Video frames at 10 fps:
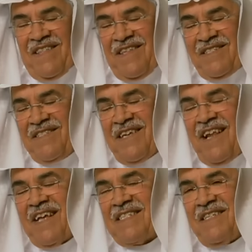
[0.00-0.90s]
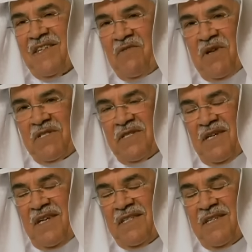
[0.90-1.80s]
This is an excellent
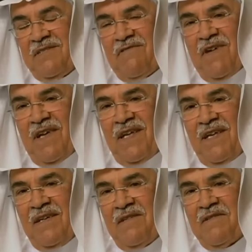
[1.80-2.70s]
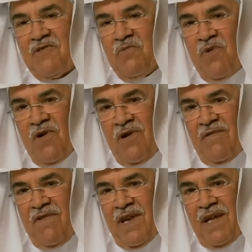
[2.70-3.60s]
question. It is very
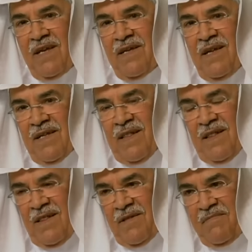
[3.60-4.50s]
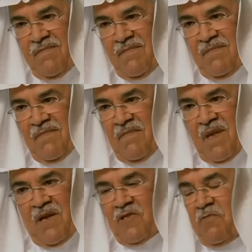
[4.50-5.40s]
small, very little.
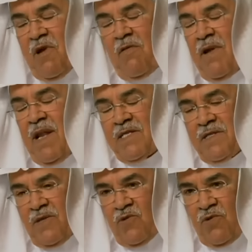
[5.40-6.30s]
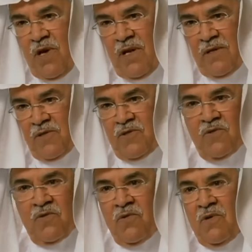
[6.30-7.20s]
It's probably less than
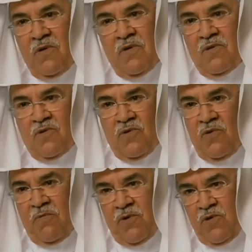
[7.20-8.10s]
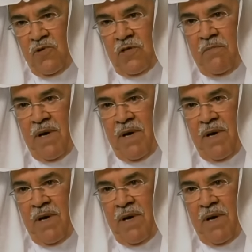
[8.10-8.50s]
$2 to produce a